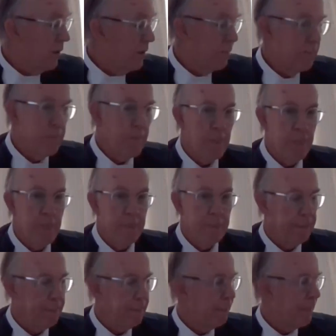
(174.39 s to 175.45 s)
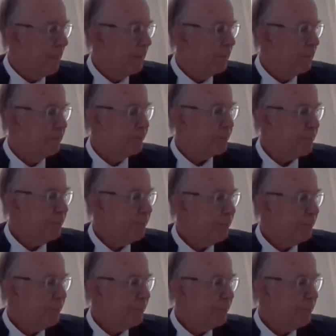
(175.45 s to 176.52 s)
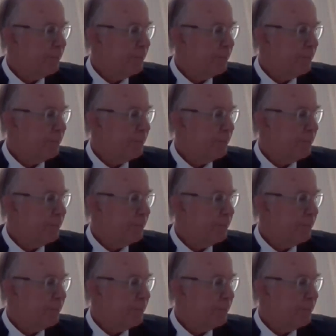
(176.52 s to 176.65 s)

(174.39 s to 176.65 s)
Give me a moment, Mr. Bielefeld.